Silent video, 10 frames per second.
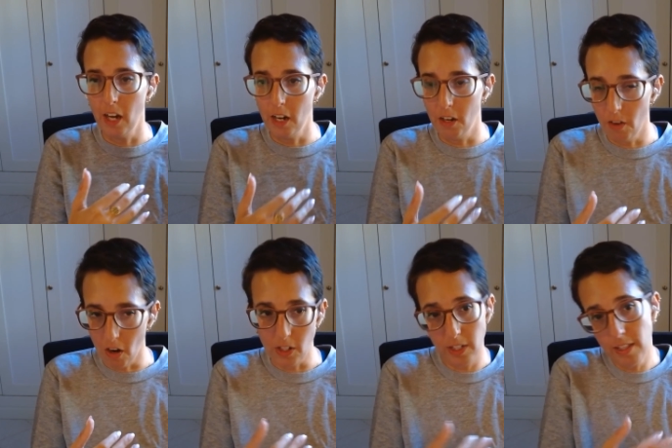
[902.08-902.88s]

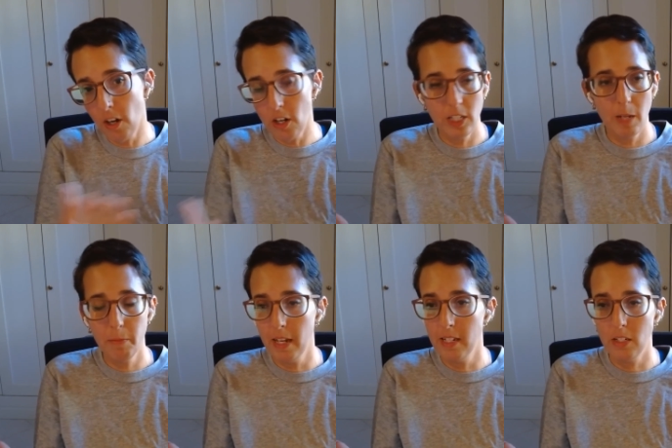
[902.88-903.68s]
IRRs? And there are some
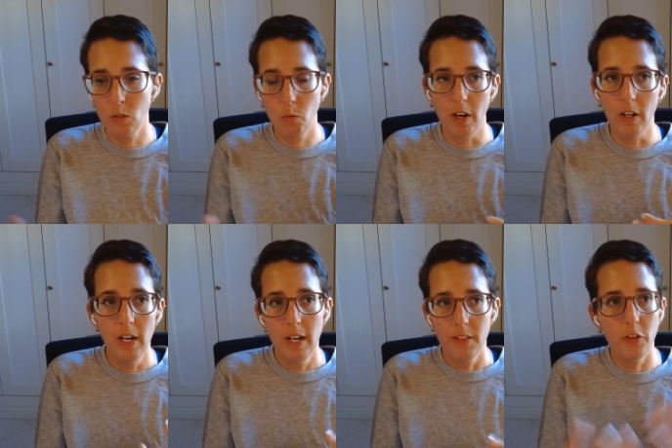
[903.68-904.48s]
cases where
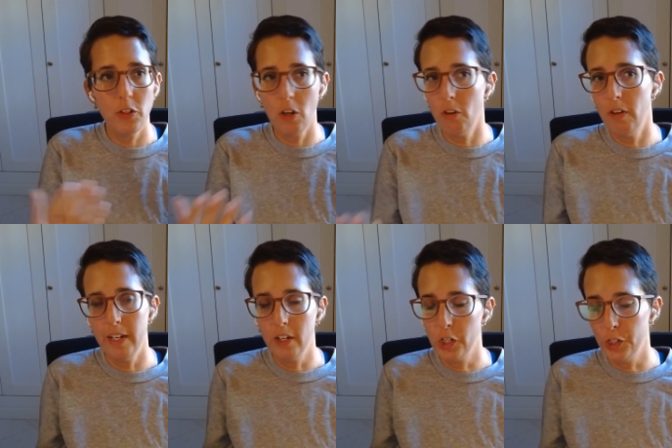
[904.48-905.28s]
there's already
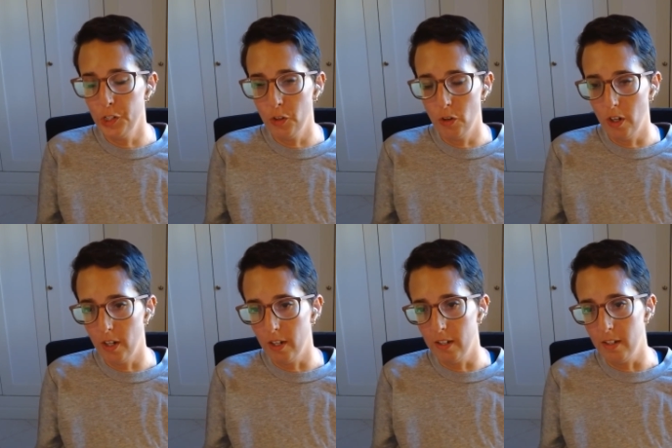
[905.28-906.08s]
good
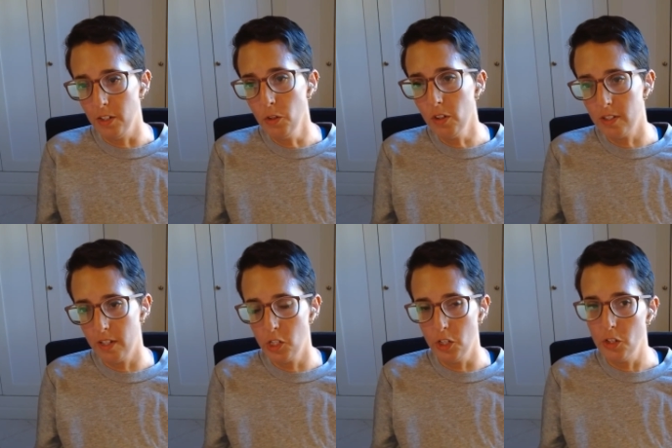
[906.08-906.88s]

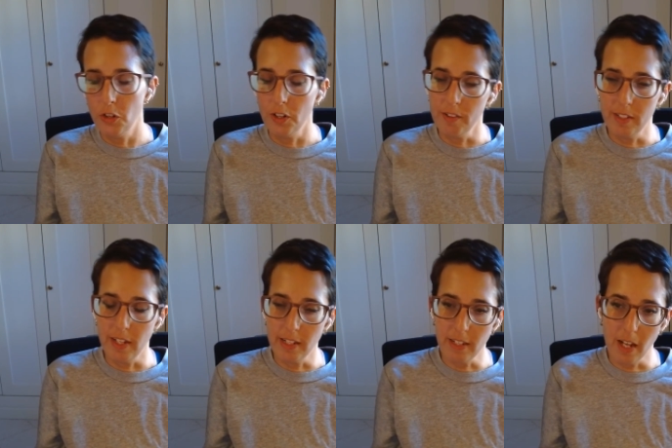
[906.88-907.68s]
utilization during the
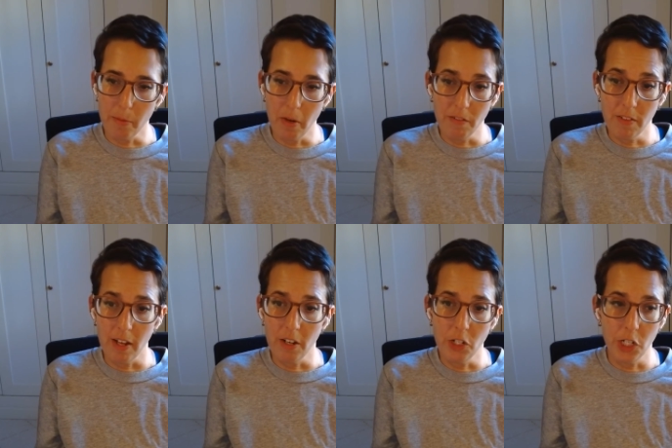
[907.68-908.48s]
daytime of the
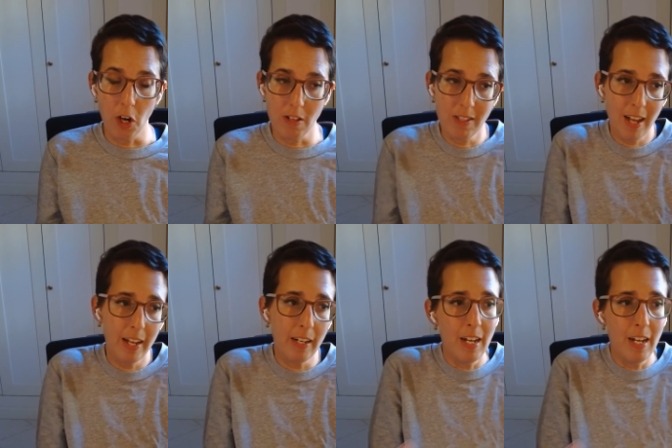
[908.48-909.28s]
energy on
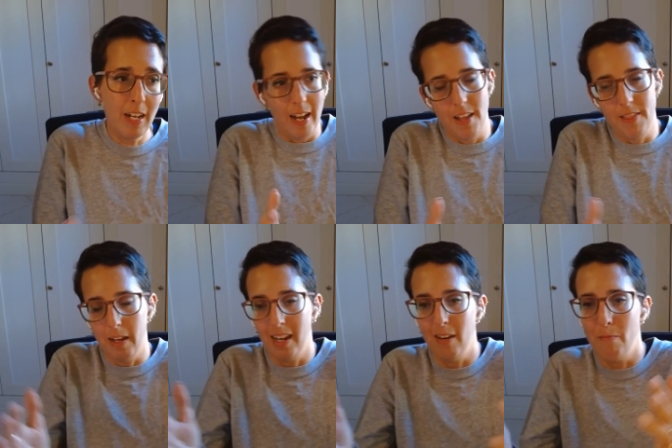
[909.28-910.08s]
site, and
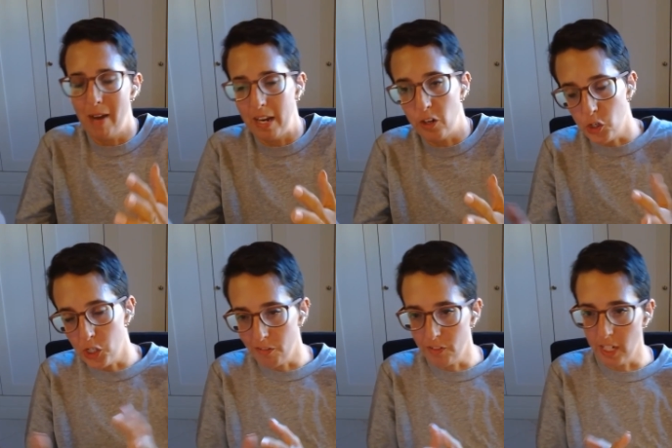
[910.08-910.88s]
that kind of minor
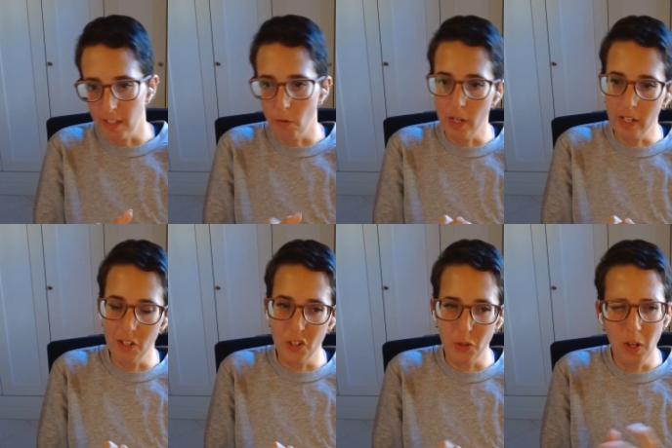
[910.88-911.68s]
shifting that we
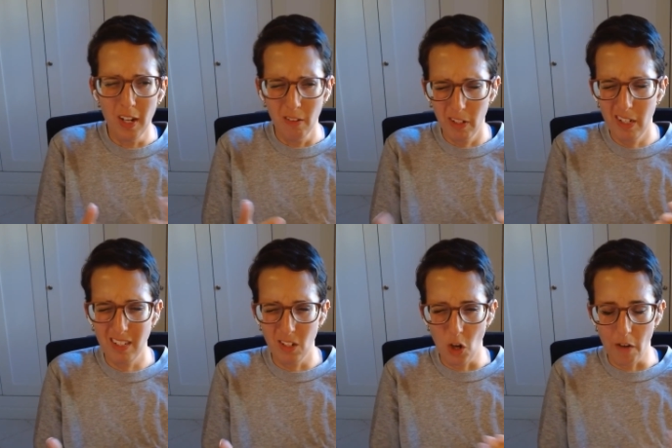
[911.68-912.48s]
can do really
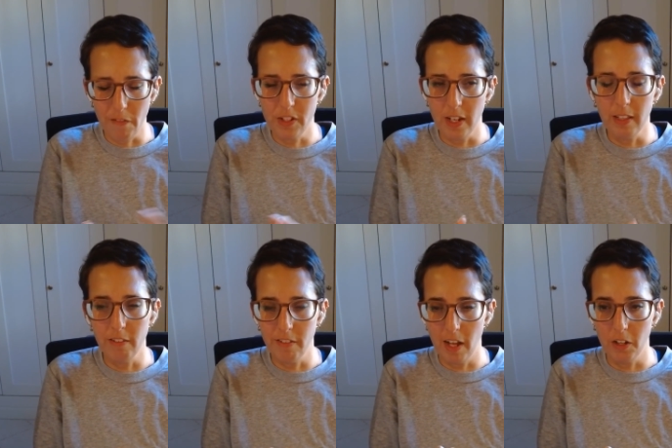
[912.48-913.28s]
doesn't offset the
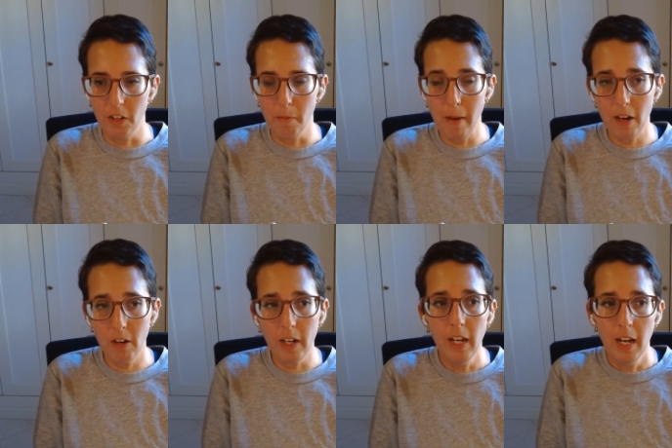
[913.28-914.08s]
value of the
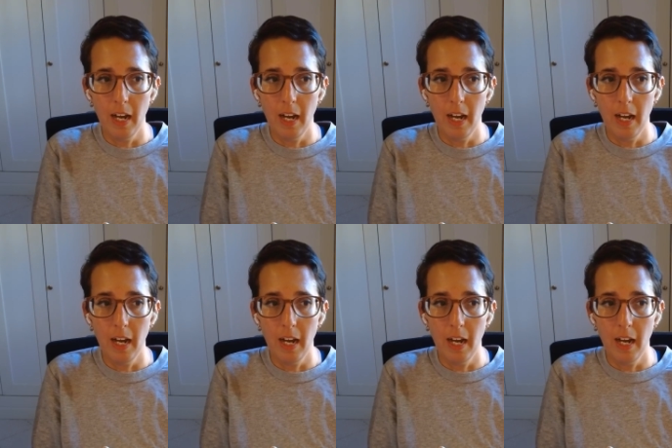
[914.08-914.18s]
battery.